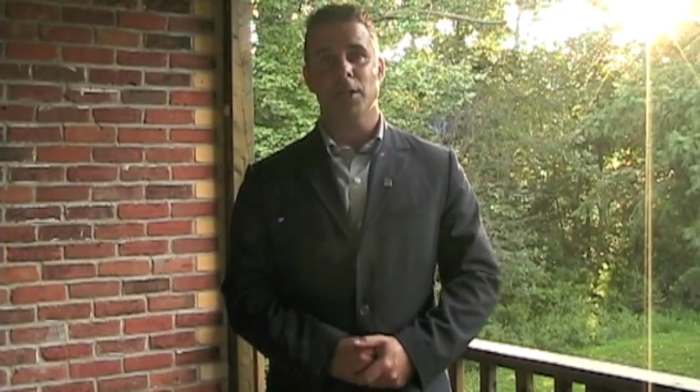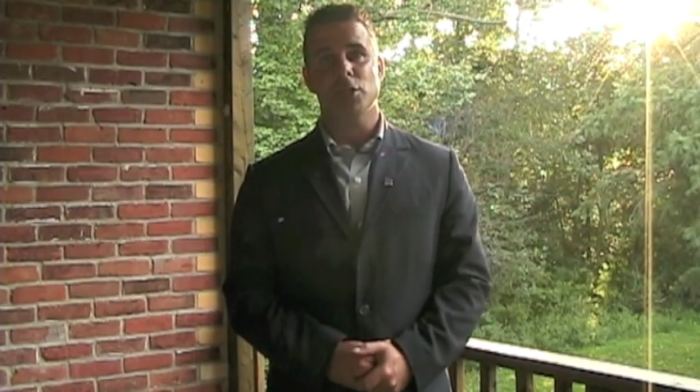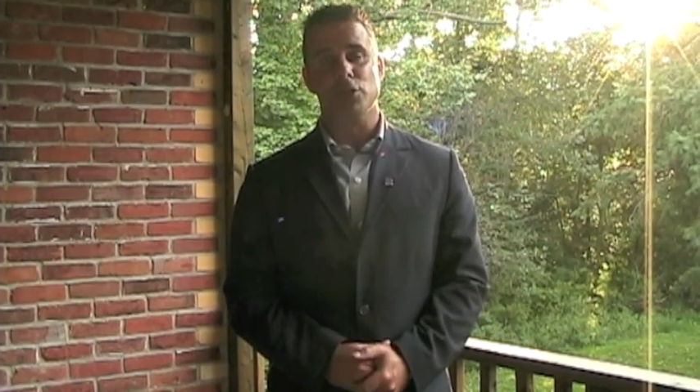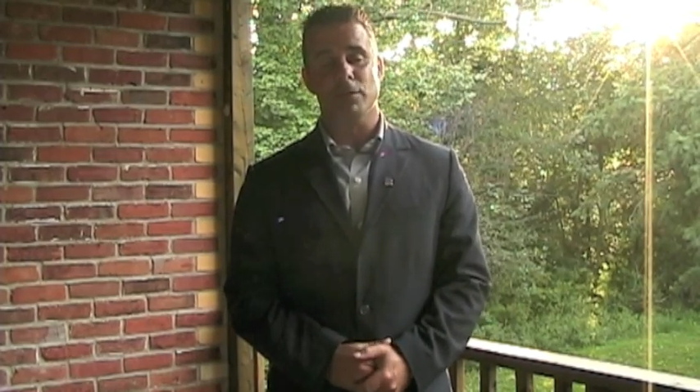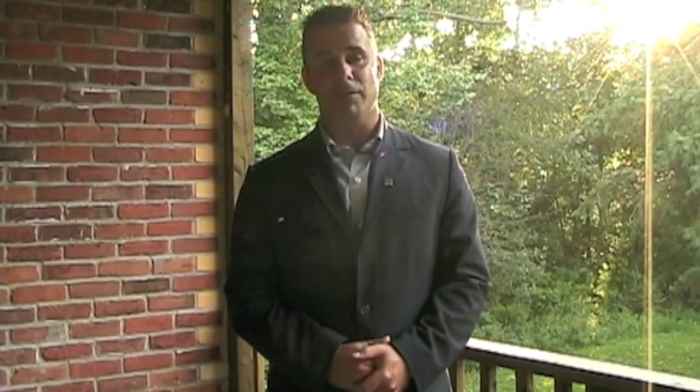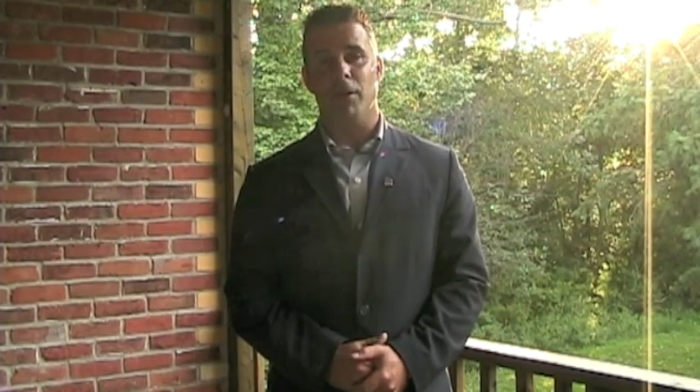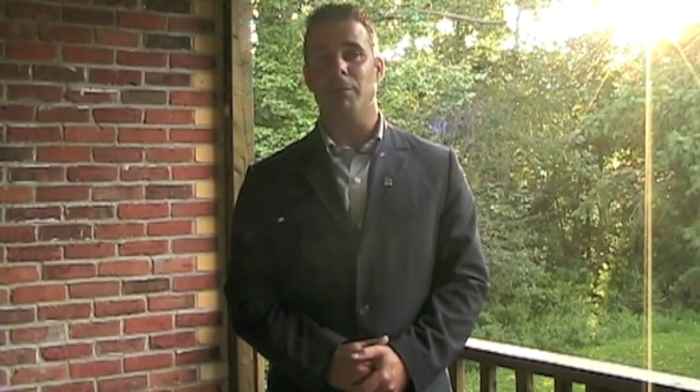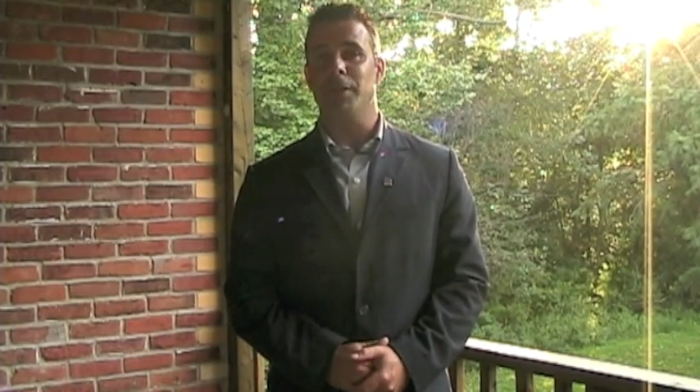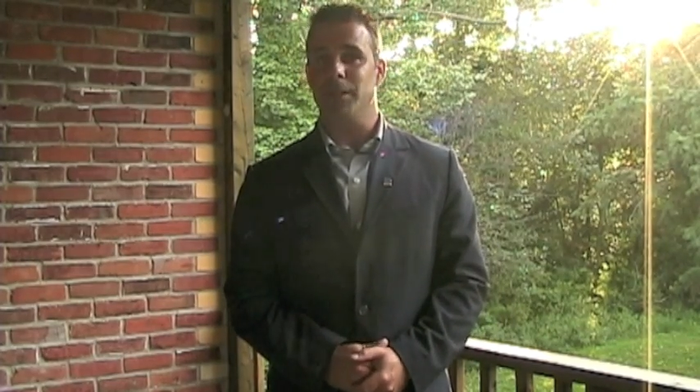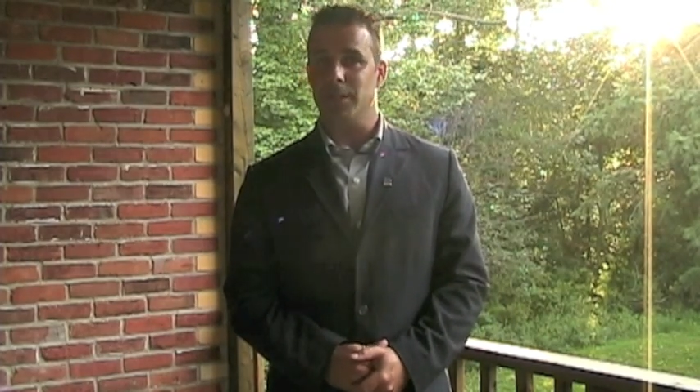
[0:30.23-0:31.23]
so
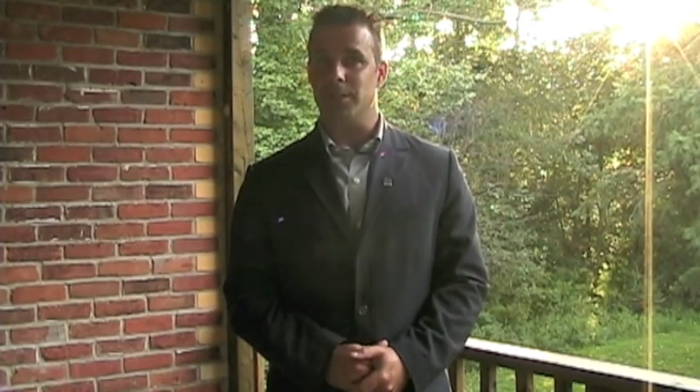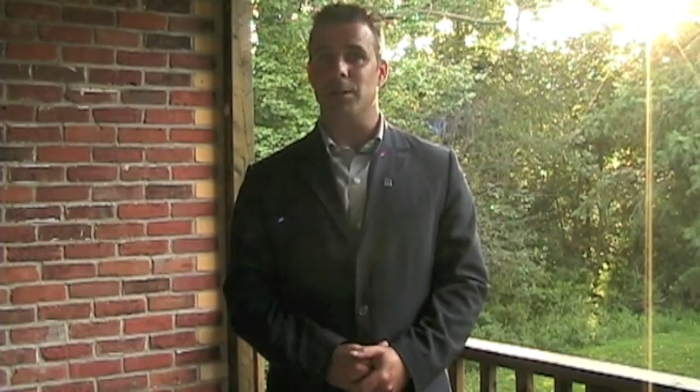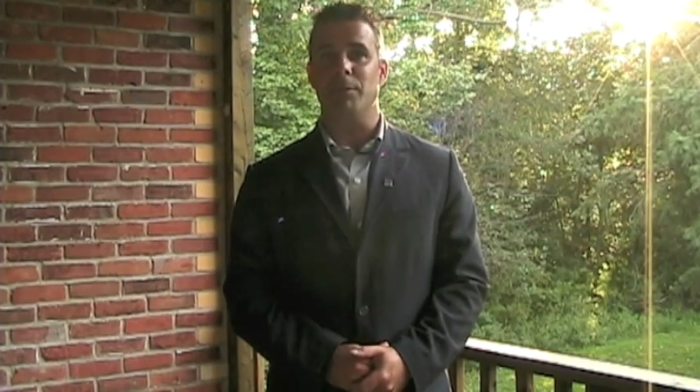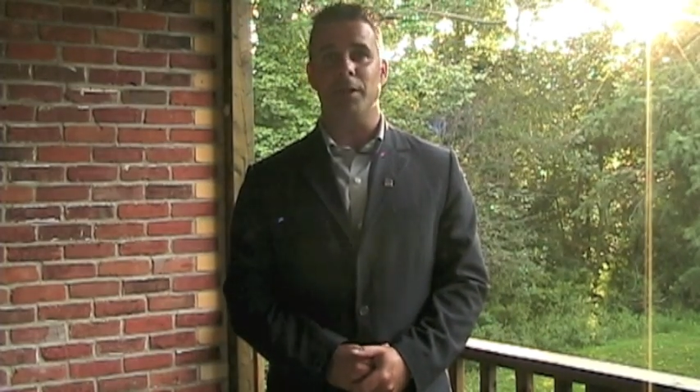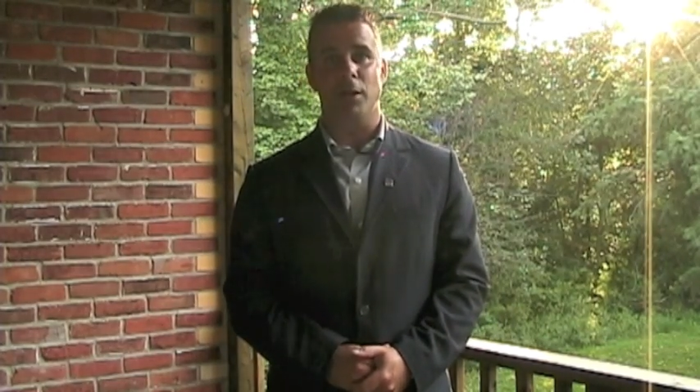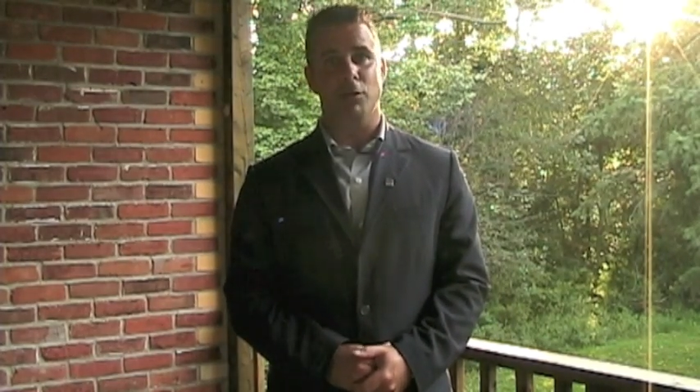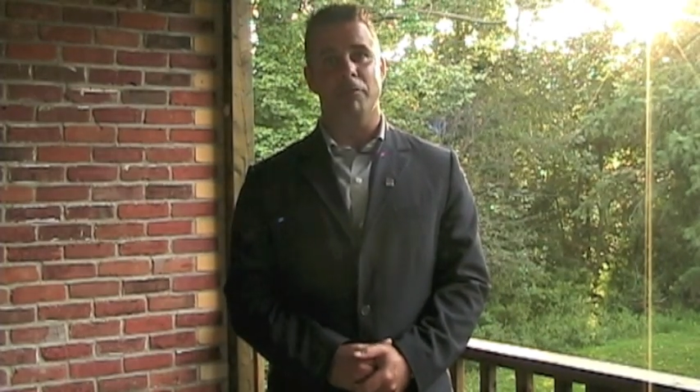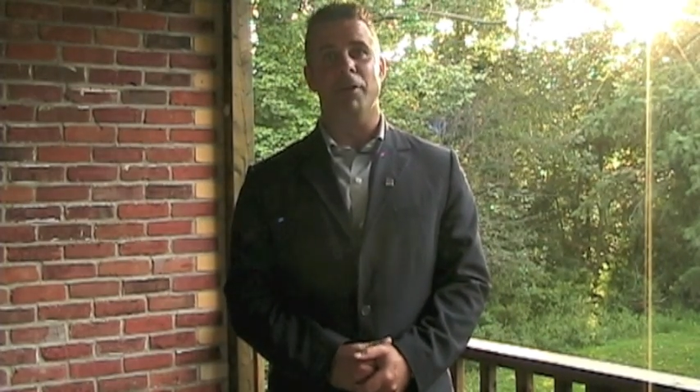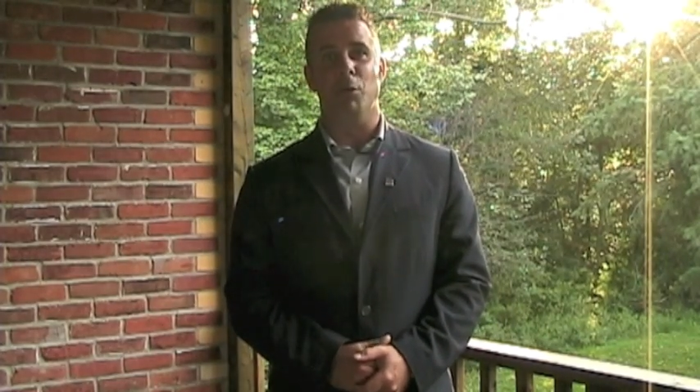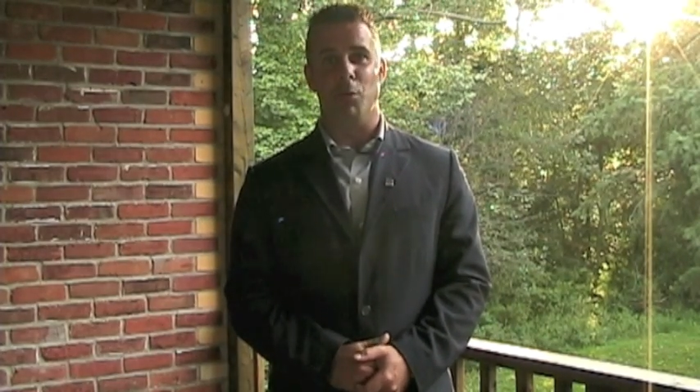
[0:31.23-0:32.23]
farming is something I know
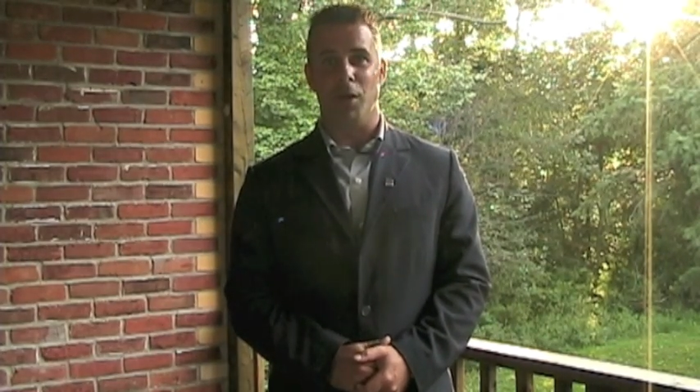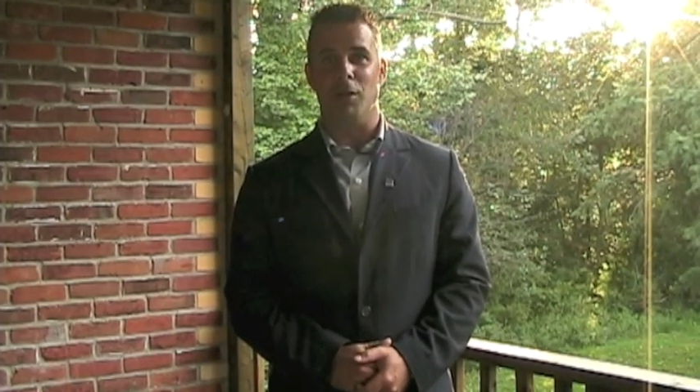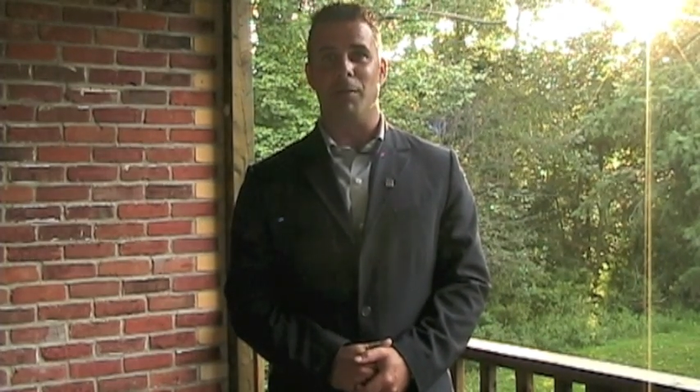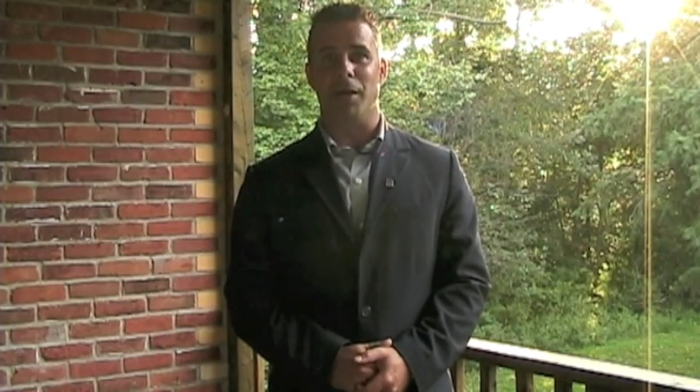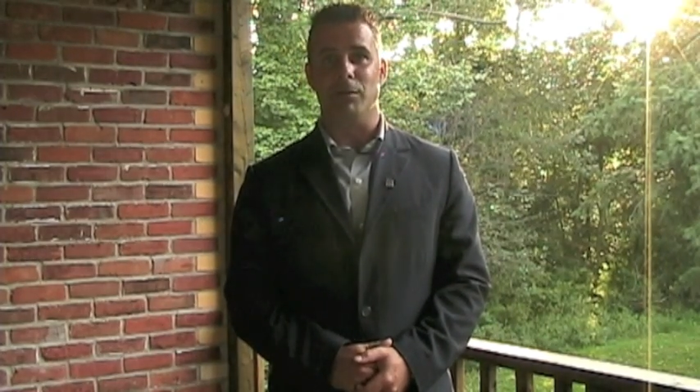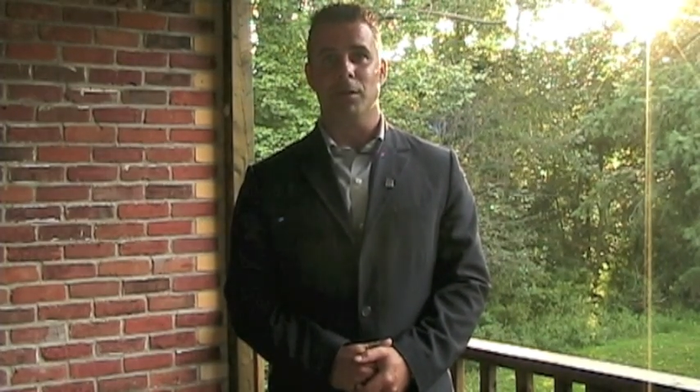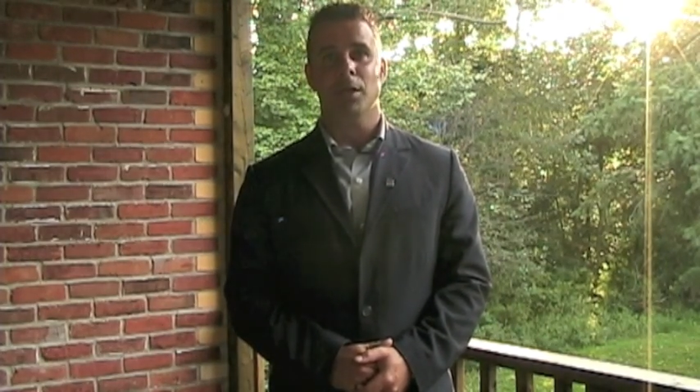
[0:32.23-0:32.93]
very well about.